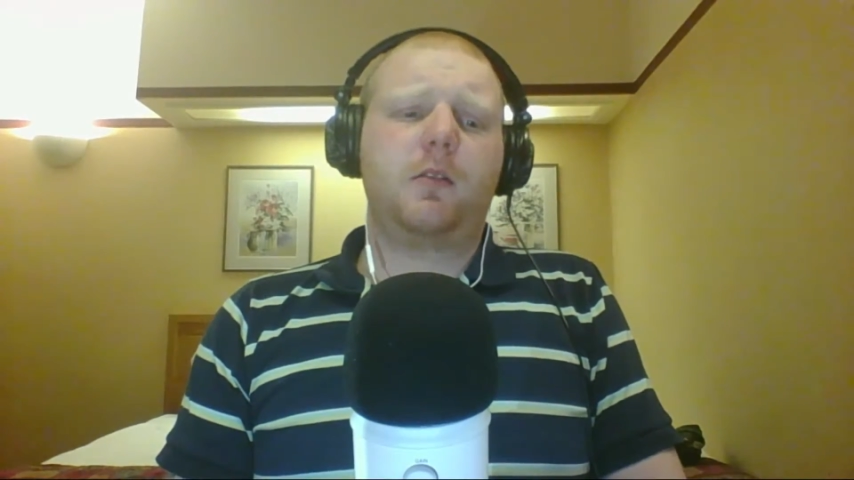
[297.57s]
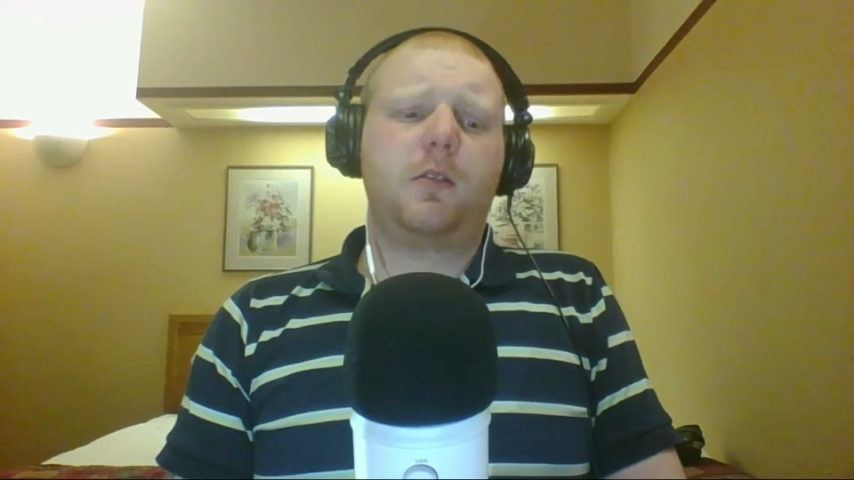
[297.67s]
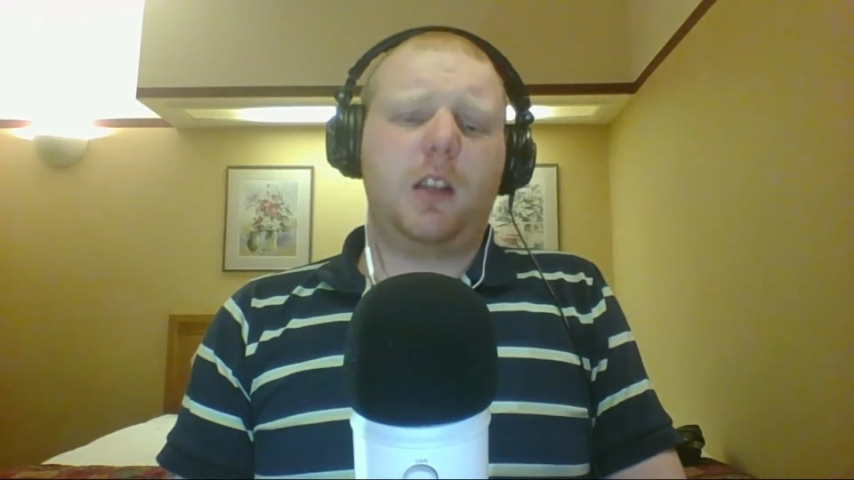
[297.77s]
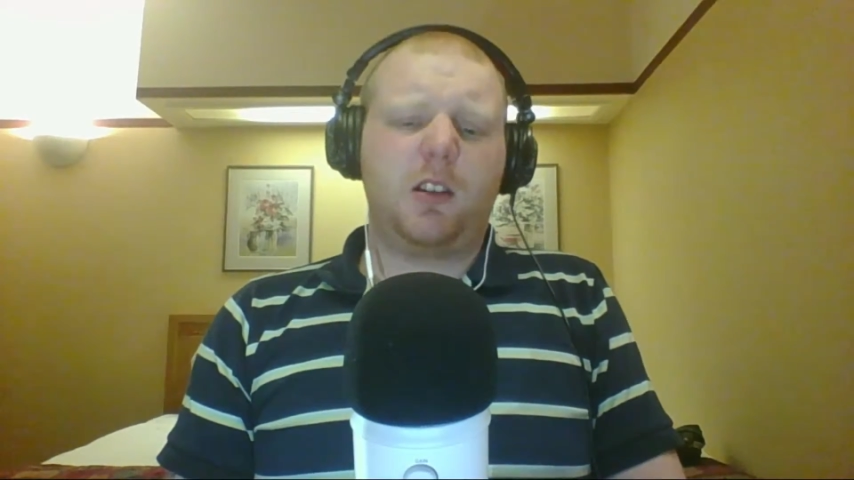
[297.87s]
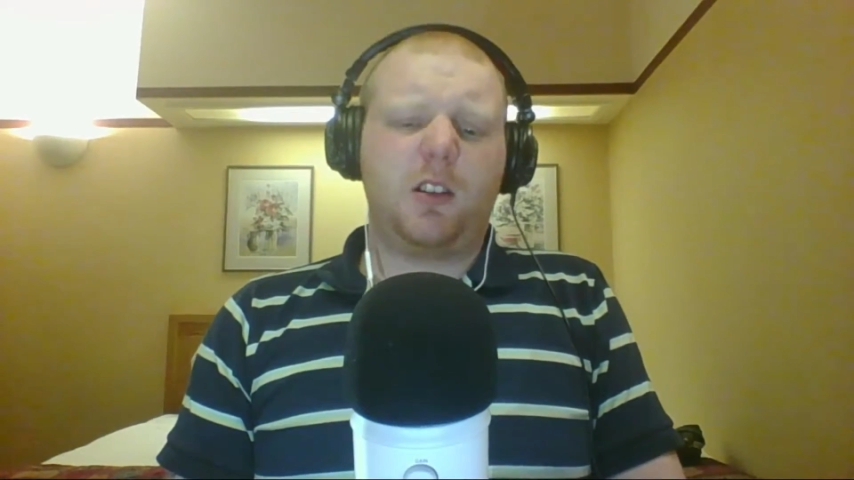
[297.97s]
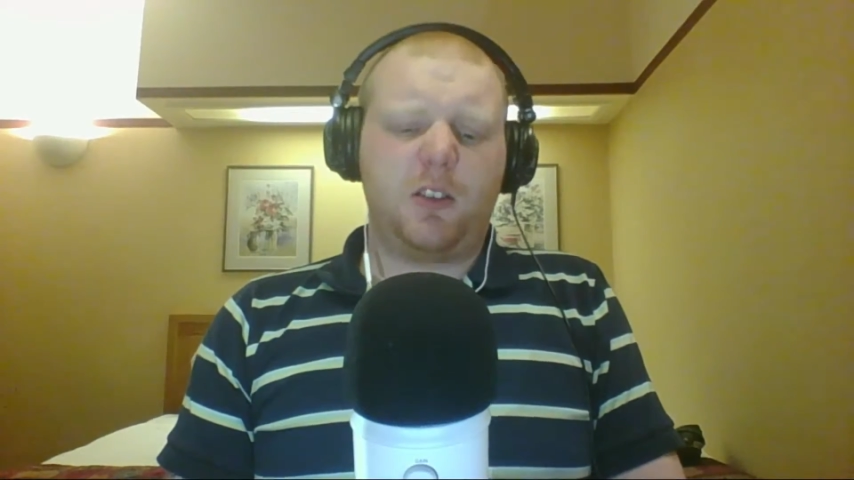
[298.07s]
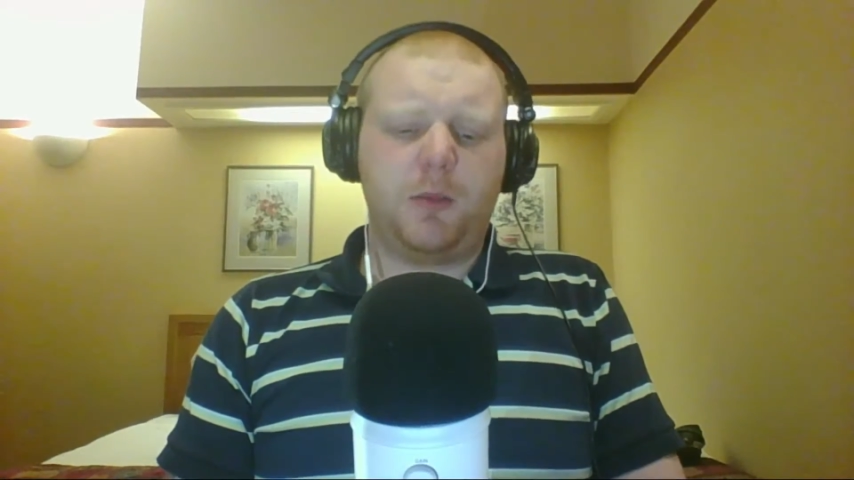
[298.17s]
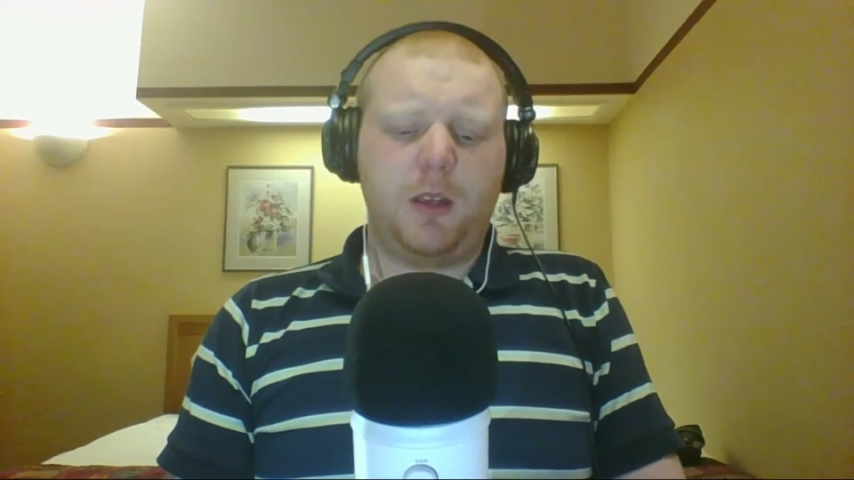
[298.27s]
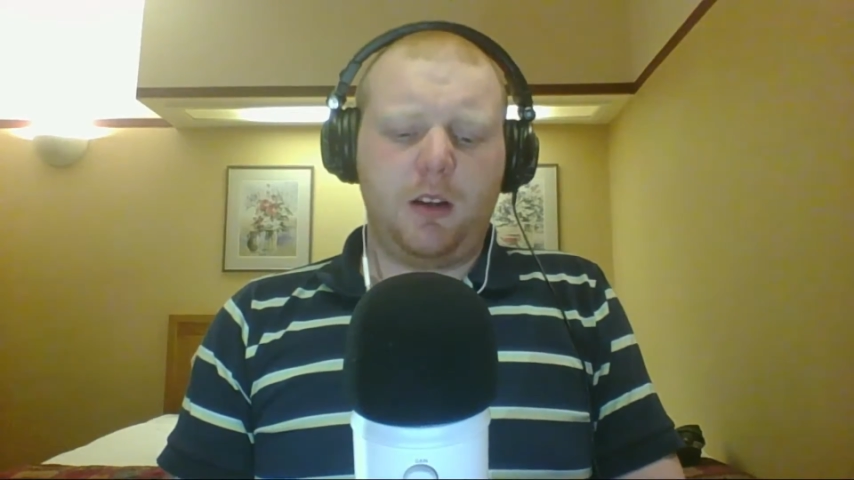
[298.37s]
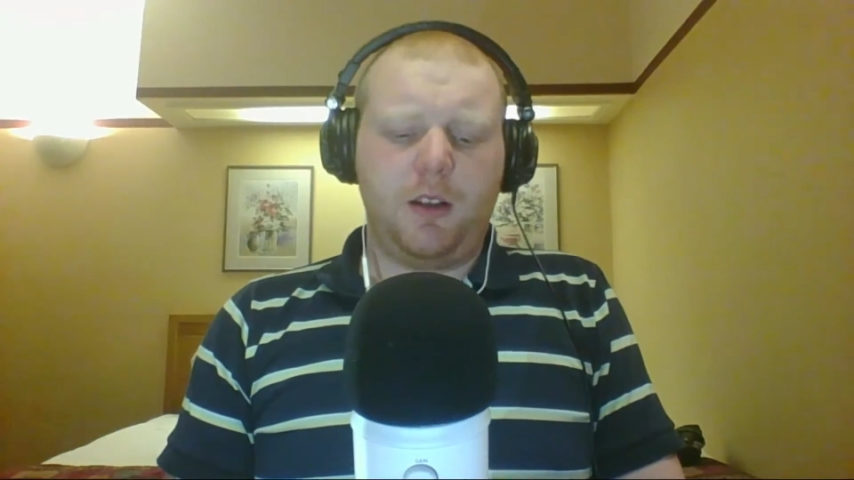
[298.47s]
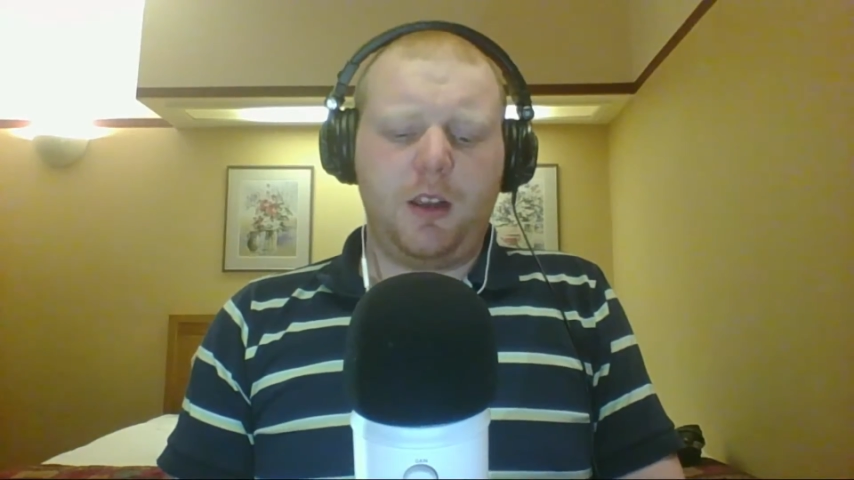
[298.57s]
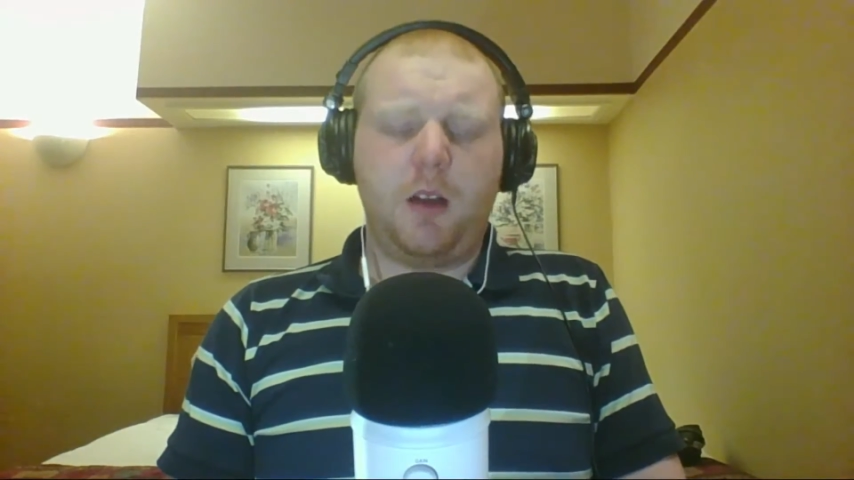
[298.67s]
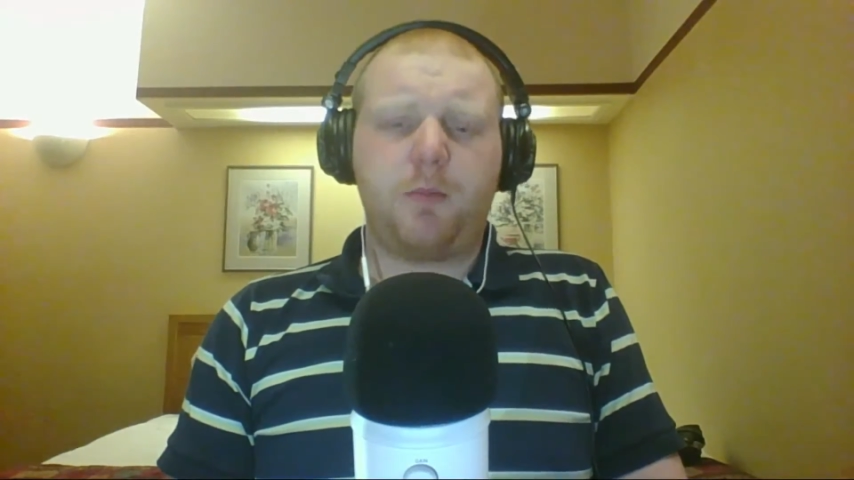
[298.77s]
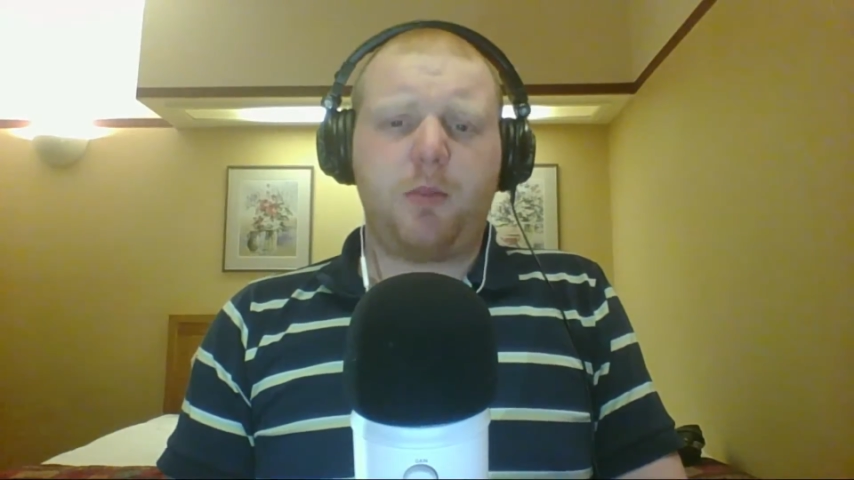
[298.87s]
look good to me, and I think I'd